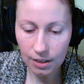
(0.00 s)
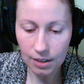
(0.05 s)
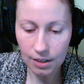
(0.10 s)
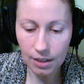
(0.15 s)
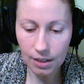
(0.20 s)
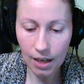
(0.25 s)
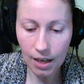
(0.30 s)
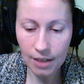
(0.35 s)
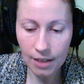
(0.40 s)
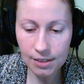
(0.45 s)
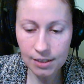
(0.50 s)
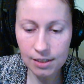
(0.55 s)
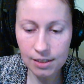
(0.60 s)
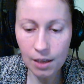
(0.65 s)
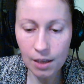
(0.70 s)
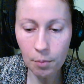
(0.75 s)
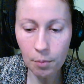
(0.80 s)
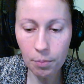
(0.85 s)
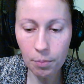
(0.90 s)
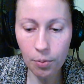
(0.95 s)
at
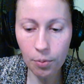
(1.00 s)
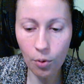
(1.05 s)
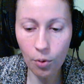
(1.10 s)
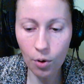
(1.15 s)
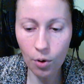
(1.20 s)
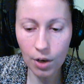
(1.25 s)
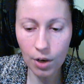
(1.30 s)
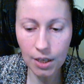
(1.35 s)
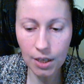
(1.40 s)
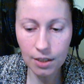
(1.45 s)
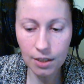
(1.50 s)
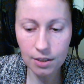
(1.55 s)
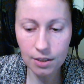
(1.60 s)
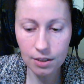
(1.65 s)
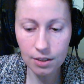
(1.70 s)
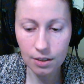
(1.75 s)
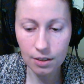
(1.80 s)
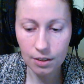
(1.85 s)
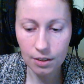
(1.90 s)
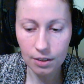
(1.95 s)
some point
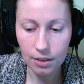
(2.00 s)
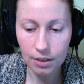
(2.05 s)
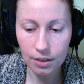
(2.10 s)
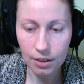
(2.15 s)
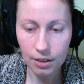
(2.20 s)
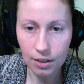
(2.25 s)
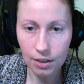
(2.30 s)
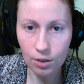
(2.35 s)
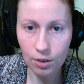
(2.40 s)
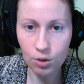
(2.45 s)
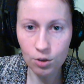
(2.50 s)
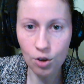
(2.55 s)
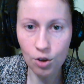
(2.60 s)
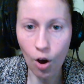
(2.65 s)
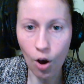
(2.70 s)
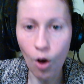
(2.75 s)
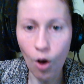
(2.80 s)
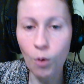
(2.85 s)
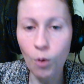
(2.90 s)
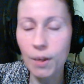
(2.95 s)
there's
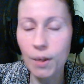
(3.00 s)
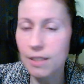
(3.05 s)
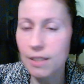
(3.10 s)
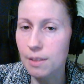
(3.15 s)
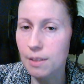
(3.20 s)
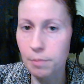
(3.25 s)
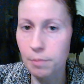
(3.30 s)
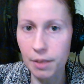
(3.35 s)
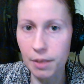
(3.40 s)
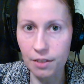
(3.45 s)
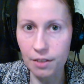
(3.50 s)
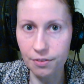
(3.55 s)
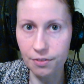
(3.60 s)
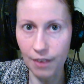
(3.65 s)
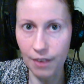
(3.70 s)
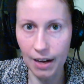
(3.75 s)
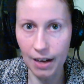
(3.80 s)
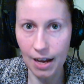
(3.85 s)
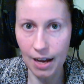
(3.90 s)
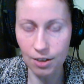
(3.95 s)
always a bit of
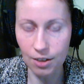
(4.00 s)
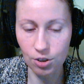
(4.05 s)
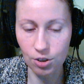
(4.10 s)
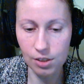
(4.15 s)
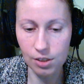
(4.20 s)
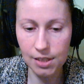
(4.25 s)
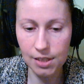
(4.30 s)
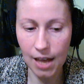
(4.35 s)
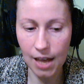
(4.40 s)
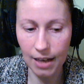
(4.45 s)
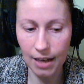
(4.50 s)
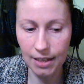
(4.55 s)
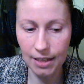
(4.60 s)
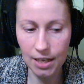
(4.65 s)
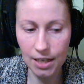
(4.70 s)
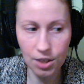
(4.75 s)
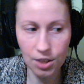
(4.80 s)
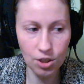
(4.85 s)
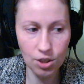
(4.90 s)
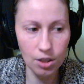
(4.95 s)
financial
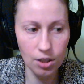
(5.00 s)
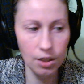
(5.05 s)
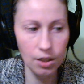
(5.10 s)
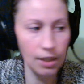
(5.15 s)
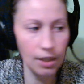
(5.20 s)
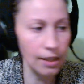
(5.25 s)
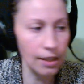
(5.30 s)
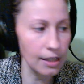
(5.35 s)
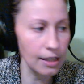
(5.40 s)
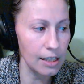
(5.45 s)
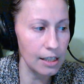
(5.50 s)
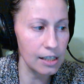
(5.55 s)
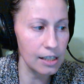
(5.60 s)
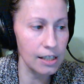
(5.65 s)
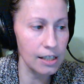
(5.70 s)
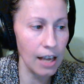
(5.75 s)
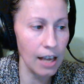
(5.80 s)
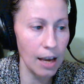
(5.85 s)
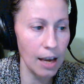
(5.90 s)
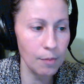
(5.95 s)
stagnation in these
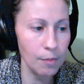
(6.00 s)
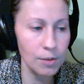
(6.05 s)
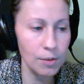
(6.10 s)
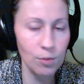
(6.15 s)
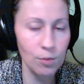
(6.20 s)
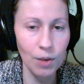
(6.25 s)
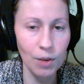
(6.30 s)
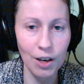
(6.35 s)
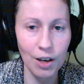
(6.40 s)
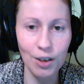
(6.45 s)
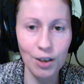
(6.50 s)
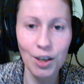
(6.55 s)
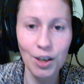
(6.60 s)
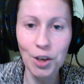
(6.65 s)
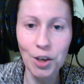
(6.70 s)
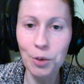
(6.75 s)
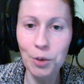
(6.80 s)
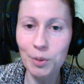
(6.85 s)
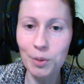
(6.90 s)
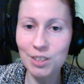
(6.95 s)
games where
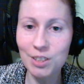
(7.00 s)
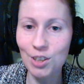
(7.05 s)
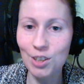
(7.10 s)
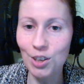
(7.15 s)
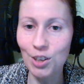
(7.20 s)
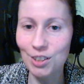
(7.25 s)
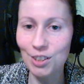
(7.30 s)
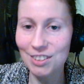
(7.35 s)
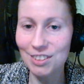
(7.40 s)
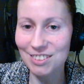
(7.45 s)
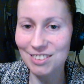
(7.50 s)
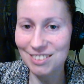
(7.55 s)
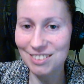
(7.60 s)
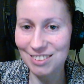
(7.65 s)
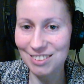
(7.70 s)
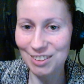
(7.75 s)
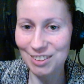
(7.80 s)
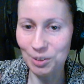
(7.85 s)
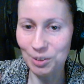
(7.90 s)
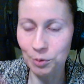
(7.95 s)

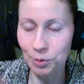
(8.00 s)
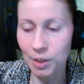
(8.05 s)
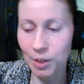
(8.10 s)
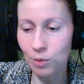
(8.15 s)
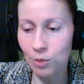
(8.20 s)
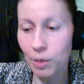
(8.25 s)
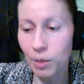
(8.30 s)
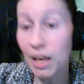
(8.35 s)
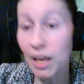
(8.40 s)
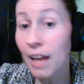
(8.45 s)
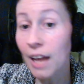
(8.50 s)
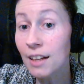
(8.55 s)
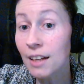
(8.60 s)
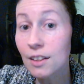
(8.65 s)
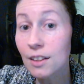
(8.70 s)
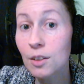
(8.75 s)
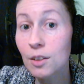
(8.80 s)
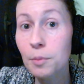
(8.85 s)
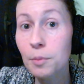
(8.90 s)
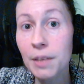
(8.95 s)
we gain a
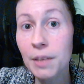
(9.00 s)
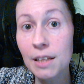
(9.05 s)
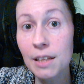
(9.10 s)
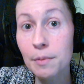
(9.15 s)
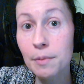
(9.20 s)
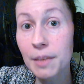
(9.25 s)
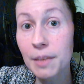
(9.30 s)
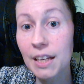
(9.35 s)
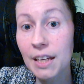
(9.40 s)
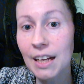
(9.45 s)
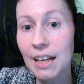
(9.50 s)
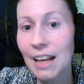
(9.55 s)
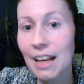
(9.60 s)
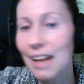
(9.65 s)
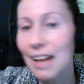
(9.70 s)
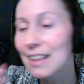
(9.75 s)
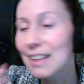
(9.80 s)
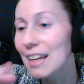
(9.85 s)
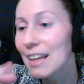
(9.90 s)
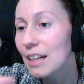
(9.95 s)
little bit at the beginning,
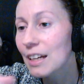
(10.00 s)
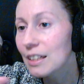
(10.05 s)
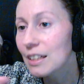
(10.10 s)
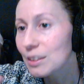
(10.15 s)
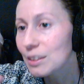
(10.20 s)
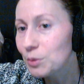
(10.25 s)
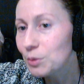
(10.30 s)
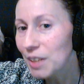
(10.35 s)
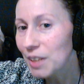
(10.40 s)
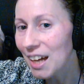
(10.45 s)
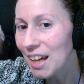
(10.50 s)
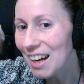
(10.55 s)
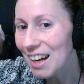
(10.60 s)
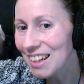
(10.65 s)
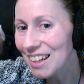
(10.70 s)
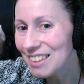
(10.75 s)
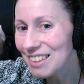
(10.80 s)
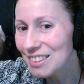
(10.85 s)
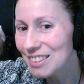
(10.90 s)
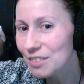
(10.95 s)
and then we kind
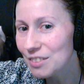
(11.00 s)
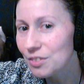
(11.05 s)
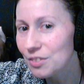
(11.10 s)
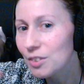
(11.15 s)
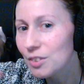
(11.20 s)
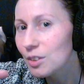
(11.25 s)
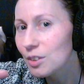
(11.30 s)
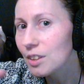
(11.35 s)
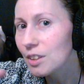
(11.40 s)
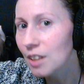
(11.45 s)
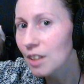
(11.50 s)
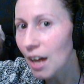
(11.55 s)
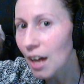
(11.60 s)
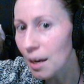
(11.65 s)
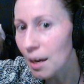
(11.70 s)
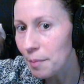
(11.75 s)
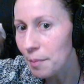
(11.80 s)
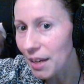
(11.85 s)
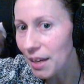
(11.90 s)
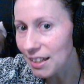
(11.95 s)
of got to
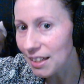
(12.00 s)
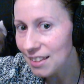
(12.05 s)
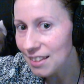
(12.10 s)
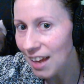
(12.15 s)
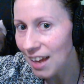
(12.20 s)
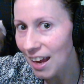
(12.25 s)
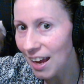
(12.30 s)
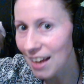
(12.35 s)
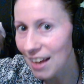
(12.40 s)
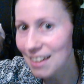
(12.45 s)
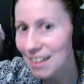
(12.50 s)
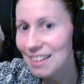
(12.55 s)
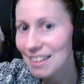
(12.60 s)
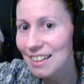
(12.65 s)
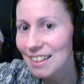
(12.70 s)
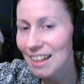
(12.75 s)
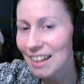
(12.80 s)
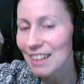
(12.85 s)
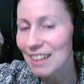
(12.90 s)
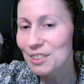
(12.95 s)
maintain.
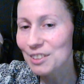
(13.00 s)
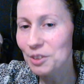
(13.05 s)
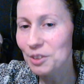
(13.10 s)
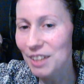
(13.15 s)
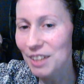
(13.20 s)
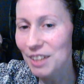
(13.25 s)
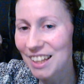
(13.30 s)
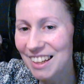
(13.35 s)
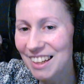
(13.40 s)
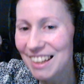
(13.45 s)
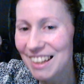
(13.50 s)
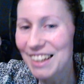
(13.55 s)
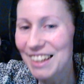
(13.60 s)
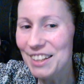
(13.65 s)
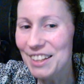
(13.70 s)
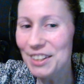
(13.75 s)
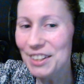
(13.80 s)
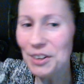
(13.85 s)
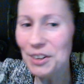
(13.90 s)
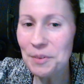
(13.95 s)
And so,
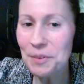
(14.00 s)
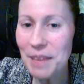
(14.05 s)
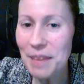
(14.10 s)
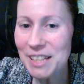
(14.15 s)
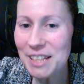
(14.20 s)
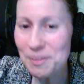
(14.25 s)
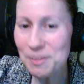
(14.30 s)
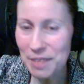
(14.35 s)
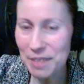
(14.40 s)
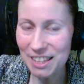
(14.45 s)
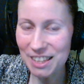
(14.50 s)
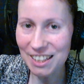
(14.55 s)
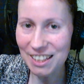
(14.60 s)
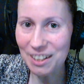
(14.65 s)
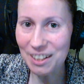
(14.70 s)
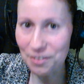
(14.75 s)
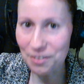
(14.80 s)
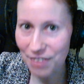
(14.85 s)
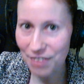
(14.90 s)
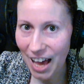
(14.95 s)
you know, it makes me think
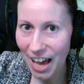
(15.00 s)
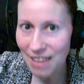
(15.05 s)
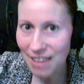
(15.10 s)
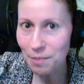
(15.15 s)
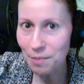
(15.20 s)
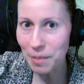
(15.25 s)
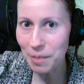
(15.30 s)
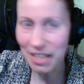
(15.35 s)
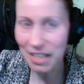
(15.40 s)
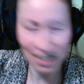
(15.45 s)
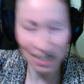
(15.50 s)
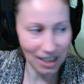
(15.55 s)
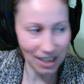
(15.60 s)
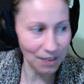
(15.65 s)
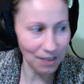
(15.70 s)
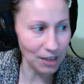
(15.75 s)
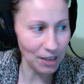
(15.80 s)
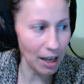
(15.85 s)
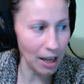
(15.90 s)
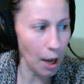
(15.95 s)
of that at the beginning of
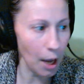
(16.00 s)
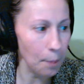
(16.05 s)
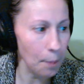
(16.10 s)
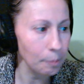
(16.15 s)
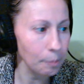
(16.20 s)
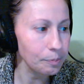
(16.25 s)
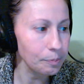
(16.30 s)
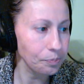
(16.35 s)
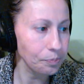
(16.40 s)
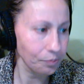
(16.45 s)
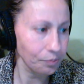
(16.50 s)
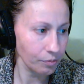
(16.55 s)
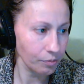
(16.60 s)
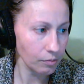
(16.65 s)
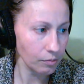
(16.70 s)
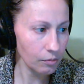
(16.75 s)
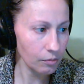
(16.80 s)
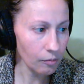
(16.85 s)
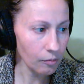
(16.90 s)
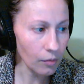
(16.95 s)
a game.
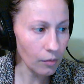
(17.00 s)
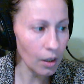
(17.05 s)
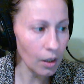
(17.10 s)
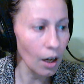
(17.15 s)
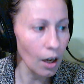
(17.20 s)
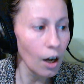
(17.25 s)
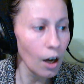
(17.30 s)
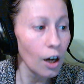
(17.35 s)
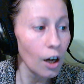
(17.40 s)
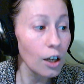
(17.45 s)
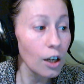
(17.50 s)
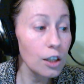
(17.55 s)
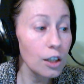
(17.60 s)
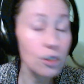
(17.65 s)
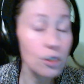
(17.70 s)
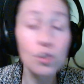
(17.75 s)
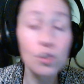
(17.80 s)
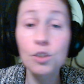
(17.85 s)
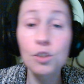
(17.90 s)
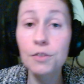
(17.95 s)

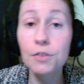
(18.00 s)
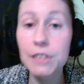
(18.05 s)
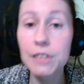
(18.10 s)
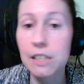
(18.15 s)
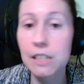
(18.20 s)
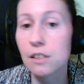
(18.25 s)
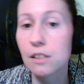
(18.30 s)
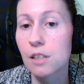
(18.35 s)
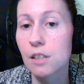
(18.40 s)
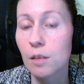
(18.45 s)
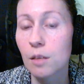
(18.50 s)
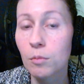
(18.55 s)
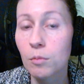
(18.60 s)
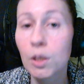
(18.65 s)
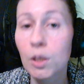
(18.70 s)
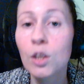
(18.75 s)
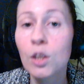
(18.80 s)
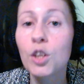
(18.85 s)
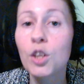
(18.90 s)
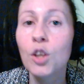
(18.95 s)
Conservatism,
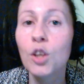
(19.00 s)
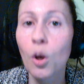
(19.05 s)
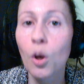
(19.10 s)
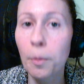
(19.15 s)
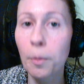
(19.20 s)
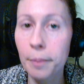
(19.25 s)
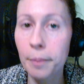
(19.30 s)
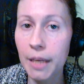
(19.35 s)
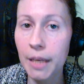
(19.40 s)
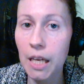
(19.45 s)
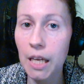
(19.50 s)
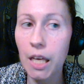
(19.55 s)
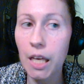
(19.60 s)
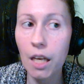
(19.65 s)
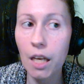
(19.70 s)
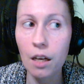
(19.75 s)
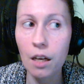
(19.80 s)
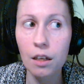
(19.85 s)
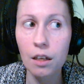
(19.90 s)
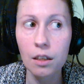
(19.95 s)
you know,
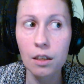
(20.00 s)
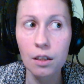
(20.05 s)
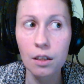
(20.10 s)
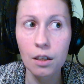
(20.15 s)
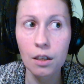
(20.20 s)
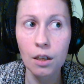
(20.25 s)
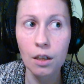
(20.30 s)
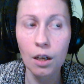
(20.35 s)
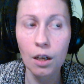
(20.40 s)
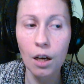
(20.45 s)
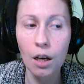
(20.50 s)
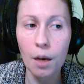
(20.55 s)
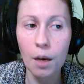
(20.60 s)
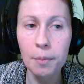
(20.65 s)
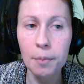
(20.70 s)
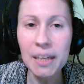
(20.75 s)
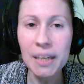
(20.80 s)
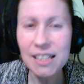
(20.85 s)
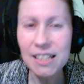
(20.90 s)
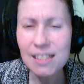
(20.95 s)
being
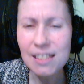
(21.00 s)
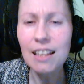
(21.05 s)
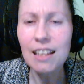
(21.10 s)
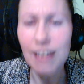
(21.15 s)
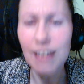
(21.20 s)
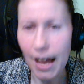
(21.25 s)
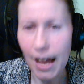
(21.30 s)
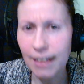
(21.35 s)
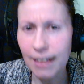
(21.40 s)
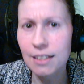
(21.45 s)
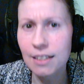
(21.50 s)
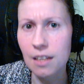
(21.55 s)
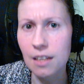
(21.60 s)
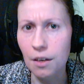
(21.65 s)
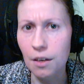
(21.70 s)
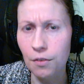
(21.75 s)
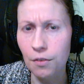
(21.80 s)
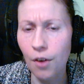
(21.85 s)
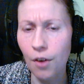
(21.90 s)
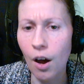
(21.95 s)

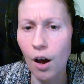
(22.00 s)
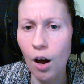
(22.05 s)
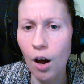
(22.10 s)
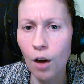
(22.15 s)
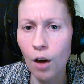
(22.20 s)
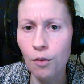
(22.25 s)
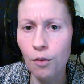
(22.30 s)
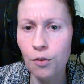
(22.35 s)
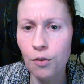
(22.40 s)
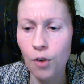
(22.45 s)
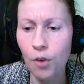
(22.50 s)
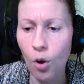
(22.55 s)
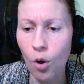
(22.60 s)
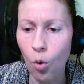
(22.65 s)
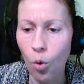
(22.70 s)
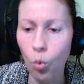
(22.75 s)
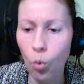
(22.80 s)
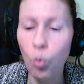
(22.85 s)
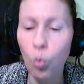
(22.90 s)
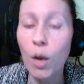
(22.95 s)
selective of
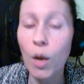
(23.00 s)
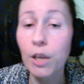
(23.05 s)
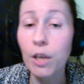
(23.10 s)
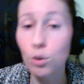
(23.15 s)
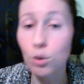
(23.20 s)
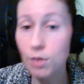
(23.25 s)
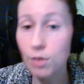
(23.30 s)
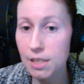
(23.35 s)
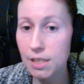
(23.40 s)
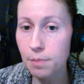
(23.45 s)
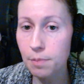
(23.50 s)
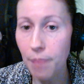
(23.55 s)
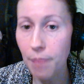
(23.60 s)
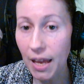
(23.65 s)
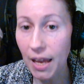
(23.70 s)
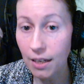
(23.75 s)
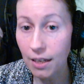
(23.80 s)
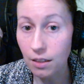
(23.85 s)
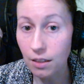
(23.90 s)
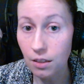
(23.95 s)
what you
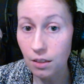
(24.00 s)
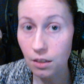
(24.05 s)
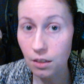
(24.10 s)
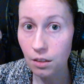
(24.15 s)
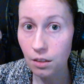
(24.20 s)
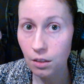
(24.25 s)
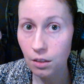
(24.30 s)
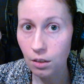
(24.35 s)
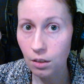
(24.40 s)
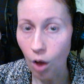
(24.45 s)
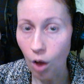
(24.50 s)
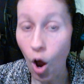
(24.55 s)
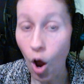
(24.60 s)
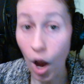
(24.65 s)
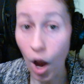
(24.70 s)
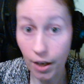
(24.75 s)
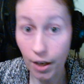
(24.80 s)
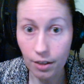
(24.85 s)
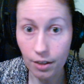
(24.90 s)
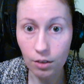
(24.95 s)
spend
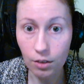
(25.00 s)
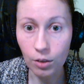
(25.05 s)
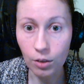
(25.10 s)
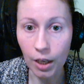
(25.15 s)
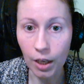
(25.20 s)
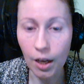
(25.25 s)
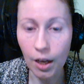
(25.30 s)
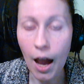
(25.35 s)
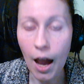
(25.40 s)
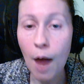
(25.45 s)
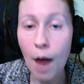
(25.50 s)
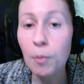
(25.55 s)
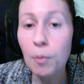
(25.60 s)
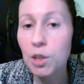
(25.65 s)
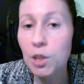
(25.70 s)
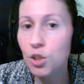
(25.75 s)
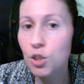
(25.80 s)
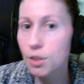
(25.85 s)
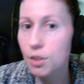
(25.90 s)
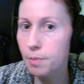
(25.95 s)
on, like how
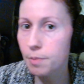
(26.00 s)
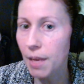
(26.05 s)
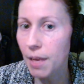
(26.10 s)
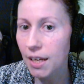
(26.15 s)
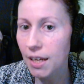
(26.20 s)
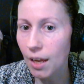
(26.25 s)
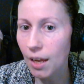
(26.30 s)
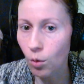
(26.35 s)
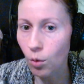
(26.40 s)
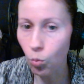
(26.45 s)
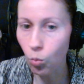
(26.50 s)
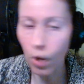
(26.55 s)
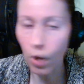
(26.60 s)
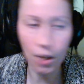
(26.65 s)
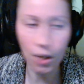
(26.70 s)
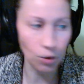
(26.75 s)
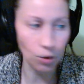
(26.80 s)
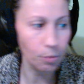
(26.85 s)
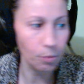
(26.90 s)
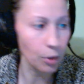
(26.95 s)
much you spend and what
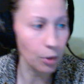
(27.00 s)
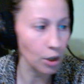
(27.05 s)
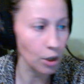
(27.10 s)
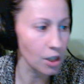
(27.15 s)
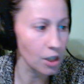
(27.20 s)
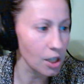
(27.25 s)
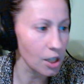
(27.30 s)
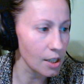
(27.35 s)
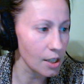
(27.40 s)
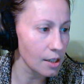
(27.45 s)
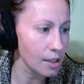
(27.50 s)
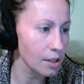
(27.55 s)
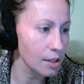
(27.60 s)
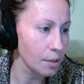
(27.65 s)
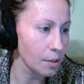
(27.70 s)
you purchase.